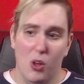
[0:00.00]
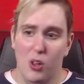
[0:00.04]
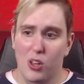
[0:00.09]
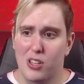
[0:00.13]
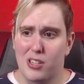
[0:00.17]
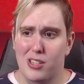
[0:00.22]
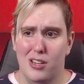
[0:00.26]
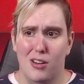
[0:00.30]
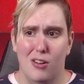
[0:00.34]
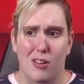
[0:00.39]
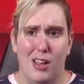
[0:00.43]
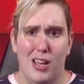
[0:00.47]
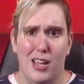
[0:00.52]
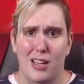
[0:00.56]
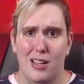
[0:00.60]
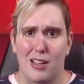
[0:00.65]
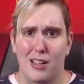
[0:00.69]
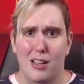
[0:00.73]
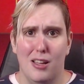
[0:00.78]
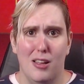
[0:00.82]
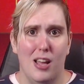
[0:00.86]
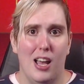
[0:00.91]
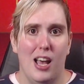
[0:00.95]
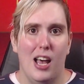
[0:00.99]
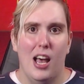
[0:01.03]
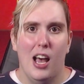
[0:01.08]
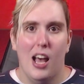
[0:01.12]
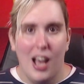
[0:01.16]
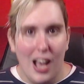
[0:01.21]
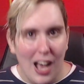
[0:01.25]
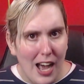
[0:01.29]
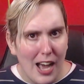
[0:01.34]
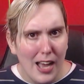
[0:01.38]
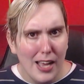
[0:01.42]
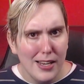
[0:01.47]
bowl of cereal like
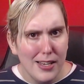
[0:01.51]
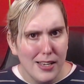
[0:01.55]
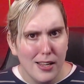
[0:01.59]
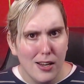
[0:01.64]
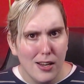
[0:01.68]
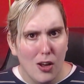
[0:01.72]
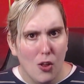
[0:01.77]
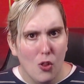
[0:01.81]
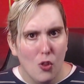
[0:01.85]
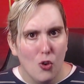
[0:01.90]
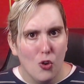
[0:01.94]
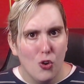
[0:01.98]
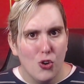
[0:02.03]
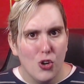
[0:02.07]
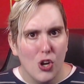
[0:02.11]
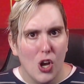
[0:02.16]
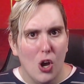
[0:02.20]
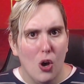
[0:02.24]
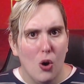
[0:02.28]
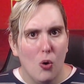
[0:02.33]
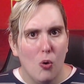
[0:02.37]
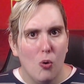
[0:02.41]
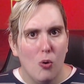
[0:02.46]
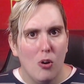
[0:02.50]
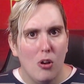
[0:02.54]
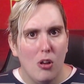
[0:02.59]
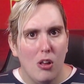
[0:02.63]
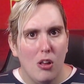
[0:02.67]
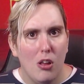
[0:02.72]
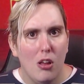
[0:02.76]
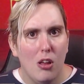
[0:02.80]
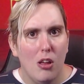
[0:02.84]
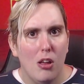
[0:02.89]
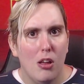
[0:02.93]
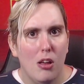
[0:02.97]
I did on the show.
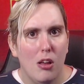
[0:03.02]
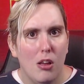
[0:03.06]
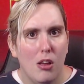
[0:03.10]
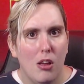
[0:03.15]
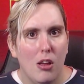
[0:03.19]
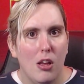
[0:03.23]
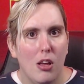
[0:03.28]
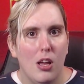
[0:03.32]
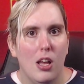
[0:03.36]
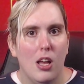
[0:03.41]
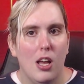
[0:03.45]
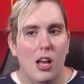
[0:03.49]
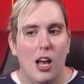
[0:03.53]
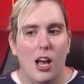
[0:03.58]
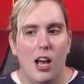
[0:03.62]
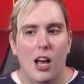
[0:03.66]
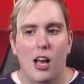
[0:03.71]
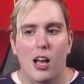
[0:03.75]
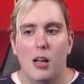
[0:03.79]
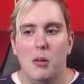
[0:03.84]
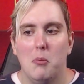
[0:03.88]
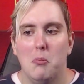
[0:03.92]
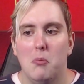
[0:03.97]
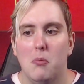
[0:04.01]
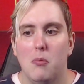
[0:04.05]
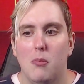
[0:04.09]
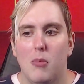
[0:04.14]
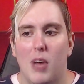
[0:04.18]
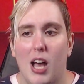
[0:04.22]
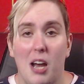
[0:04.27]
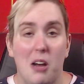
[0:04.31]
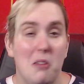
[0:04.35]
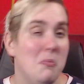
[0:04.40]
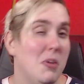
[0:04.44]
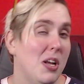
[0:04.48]

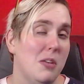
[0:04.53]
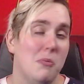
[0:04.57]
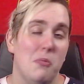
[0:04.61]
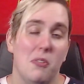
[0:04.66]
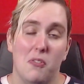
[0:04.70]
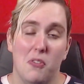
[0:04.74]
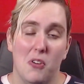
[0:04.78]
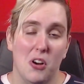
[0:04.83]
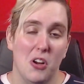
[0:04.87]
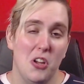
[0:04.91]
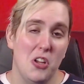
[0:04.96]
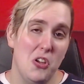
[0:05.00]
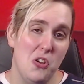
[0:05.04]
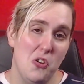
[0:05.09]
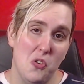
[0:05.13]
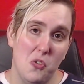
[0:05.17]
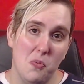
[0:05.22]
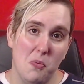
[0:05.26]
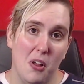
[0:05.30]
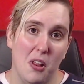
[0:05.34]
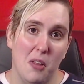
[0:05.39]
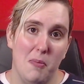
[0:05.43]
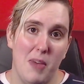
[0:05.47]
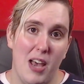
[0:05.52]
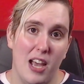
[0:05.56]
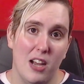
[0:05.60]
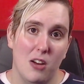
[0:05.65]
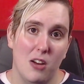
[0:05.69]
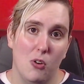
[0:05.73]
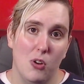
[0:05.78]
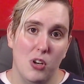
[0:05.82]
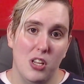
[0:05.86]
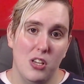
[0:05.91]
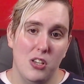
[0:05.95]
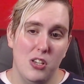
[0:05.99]
I would much prefer a huge bowl of
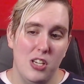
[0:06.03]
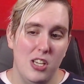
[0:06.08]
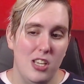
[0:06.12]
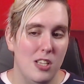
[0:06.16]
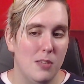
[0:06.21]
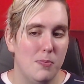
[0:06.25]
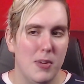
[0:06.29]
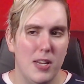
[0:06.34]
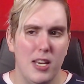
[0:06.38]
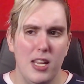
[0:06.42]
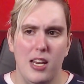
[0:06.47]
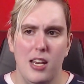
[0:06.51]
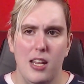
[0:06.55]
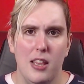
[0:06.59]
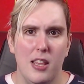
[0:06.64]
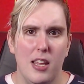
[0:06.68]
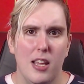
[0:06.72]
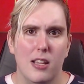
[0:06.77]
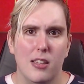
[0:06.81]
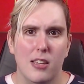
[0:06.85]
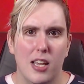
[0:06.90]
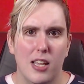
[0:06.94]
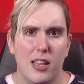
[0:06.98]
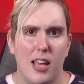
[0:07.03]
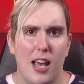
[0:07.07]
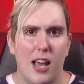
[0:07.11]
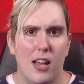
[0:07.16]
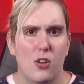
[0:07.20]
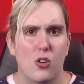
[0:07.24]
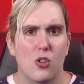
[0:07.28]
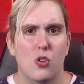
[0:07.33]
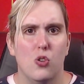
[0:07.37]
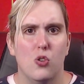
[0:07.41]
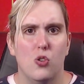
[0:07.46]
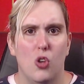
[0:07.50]
macaroni and cheese, but eating things like
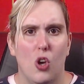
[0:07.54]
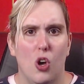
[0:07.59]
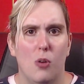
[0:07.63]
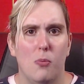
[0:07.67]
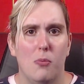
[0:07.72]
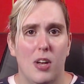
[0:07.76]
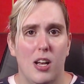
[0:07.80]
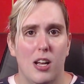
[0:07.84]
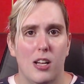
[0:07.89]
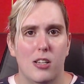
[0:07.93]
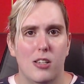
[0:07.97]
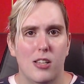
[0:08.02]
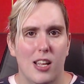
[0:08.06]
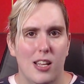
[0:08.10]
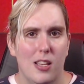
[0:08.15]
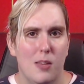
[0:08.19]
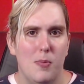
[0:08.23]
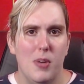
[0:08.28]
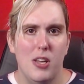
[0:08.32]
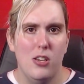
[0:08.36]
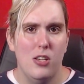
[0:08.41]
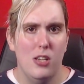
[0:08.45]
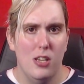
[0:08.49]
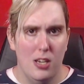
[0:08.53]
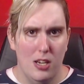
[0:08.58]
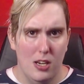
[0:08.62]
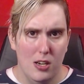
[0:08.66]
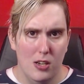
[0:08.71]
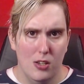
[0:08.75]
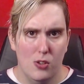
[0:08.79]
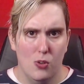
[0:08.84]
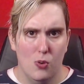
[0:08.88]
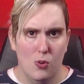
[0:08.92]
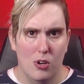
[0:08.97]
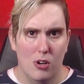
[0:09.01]
that just so much, that's binge
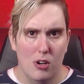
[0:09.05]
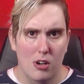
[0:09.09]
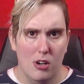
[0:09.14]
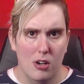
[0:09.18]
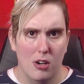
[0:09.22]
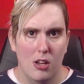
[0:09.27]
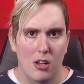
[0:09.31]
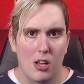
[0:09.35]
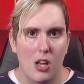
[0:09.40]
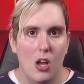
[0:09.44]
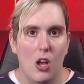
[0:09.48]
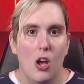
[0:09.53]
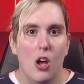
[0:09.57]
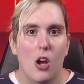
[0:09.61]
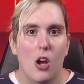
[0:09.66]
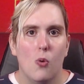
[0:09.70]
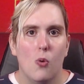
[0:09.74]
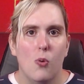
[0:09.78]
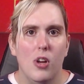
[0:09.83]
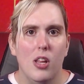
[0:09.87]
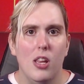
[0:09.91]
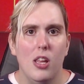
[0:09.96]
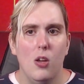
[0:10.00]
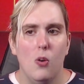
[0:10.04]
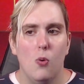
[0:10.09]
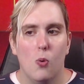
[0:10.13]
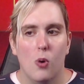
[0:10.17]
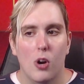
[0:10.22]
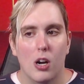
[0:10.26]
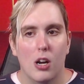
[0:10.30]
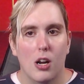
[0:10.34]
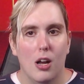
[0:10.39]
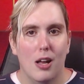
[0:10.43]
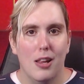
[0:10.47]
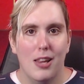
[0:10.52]
eating disorder. Really
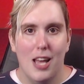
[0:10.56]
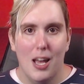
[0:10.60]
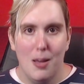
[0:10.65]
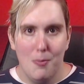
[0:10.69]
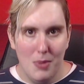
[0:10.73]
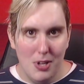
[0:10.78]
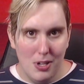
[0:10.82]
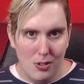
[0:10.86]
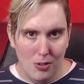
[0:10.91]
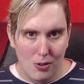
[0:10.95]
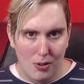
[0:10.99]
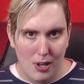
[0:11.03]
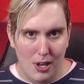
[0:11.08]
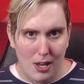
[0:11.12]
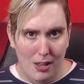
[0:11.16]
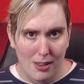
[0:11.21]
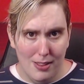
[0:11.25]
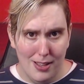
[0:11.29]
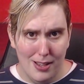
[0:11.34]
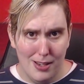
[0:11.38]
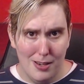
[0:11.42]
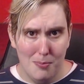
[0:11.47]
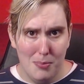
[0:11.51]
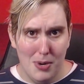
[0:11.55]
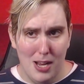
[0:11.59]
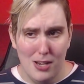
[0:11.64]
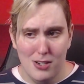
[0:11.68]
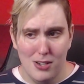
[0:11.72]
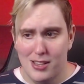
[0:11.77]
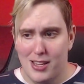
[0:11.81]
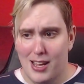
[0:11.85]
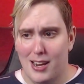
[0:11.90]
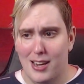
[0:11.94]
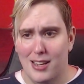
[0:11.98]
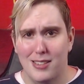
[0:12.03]
work on that mental health, that
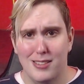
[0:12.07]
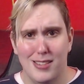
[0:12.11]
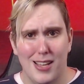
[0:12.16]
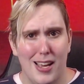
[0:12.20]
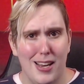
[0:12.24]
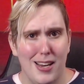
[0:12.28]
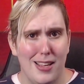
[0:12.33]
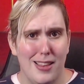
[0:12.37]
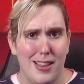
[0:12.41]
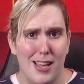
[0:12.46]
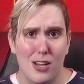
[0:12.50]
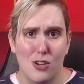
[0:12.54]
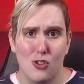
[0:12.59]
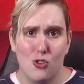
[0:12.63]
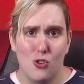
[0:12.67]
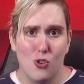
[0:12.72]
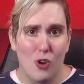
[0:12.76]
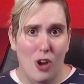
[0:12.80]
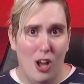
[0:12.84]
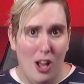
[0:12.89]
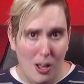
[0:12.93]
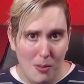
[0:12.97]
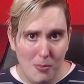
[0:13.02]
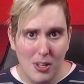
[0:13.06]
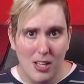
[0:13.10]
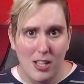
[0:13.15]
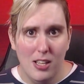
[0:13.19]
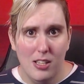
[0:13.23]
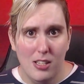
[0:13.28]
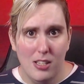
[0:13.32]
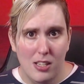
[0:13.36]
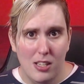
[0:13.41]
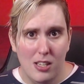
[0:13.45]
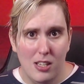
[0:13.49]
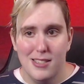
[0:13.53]
depression, that anxiety, that
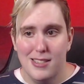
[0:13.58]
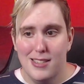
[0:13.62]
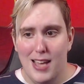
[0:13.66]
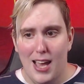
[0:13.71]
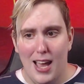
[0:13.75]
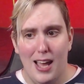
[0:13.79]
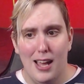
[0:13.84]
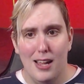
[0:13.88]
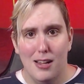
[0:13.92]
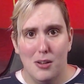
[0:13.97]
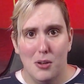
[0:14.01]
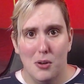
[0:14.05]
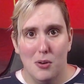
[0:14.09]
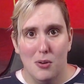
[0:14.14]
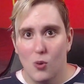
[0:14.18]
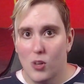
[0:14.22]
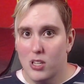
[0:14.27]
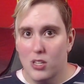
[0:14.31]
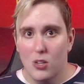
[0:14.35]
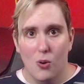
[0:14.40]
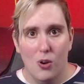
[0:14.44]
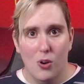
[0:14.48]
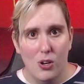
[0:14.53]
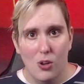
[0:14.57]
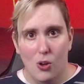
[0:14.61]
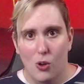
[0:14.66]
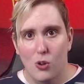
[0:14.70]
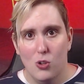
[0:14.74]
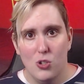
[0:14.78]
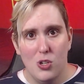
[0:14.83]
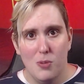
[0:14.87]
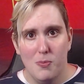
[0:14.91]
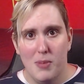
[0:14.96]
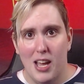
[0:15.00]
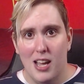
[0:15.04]
trauma, because that is what's going to
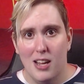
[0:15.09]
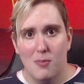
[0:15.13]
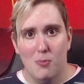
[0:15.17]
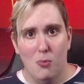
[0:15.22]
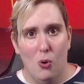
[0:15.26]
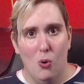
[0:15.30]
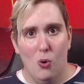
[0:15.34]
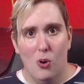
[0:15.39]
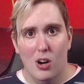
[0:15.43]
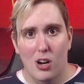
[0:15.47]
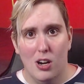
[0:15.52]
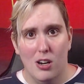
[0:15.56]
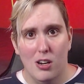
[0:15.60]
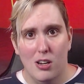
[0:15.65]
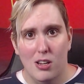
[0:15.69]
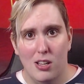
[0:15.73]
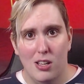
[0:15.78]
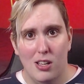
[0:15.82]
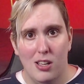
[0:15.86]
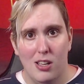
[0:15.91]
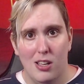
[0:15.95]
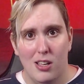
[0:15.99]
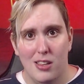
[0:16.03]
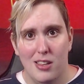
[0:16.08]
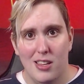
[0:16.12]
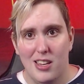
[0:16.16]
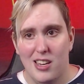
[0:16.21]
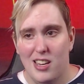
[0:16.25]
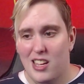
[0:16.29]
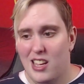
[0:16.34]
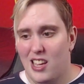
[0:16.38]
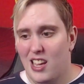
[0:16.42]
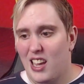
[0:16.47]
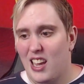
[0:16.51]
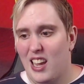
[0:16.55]
hold you back more
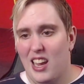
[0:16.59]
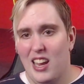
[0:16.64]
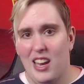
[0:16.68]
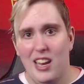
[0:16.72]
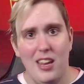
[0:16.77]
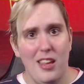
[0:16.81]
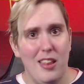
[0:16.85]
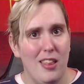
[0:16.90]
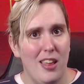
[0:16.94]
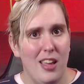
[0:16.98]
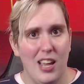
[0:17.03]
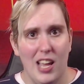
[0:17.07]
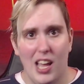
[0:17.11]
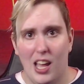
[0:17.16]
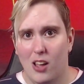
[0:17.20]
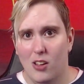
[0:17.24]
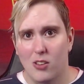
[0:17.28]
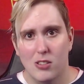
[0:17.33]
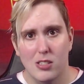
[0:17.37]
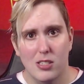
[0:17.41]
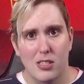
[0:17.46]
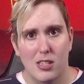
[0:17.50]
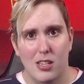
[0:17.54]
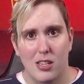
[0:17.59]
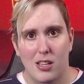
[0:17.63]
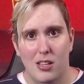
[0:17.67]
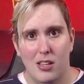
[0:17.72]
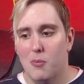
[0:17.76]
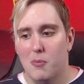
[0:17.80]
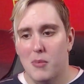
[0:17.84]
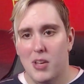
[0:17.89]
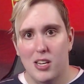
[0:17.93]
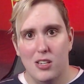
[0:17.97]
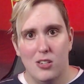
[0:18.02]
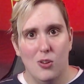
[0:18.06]
than anything else.
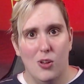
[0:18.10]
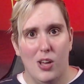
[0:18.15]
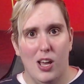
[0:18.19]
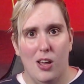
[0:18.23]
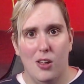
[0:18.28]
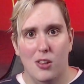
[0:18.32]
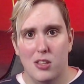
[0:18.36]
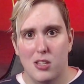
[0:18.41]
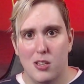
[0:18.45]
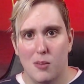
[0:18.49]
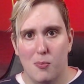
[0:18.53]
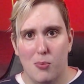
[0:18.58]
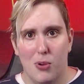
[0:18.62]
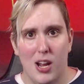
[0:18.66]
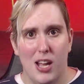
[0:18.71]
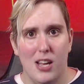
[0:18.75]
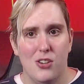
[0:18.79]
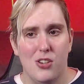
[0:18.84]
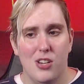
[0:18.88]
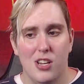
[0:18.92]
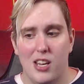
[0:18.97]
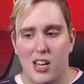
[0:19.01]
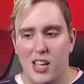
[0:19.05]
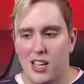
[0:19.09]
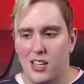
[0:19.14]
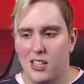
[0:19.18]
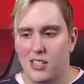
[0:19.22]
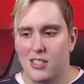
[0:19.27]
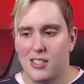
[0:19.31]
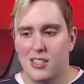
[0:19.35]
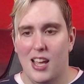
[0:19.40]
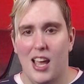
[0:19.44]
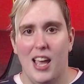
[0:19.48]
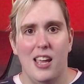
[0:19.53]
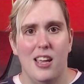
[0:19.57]
Your mental health, depression,
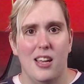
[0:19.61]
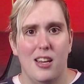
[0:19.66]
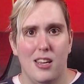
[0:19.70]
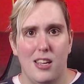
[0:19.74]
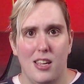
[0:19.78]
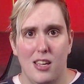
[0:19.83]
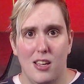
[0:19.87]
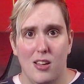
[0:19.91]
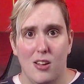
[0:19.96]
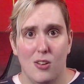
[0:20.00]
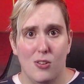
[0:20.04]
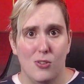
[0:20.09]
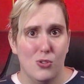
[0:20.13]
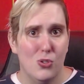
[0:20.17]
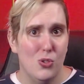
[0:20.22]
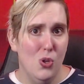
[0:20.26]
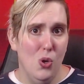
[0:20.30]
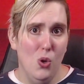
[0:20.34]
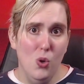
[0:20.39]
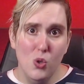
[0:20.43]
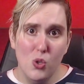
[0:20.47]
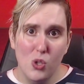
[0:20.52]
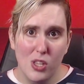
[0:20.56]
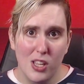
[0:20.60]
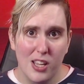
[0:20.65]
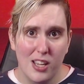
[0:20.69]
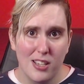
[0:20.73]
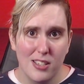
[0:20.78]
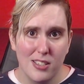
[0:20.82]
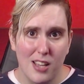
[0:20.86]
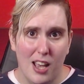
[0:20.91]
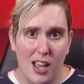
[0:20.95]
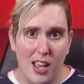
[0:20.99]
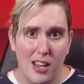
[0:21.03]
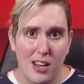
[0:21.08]
anxiety, social
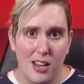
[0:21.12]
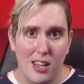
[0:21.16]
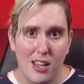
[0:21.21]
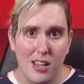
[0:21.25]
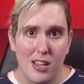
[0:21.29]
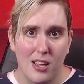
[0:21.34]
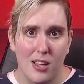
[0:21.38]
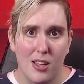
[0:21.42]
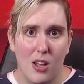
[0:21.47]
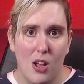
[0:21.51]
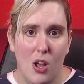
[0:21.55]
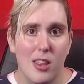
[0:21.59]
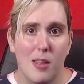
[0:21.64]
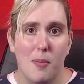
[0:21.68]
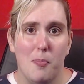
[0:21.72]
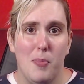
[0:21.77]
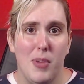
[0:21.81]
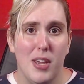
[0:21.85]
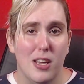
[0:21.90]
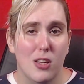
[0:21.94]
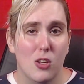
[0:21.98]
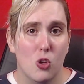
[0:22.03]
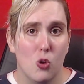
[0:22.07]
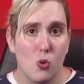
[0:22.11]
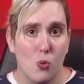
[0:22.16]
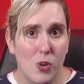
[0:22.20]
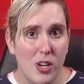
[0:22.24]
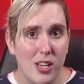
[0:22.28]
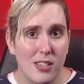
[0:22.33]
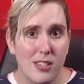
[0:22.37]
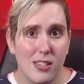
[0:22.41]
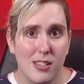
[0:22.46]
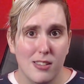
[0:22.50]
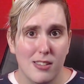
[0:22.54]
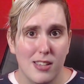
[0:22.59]
anxiety. One of the biggest
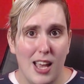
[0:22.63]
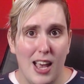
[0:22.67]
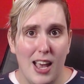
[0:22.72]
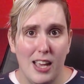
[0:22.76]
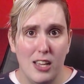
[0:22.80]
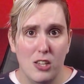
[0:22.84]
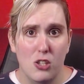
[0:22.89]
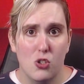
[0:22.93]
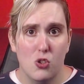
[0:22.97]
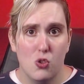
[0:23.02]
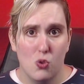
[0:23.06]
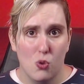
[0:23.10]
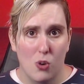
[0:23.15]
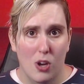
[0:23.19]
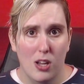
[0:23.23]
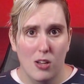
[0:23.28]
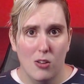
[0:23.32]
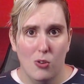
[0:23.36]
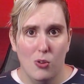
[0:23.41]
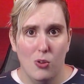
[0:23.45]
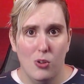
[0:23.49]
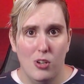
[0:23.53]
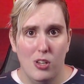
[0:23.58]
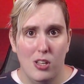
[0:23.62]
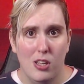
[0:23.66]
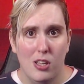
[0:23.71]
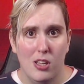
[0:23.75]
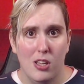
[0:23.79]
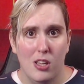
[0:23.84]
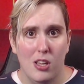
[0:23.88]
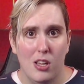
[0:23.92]
reasons I struggled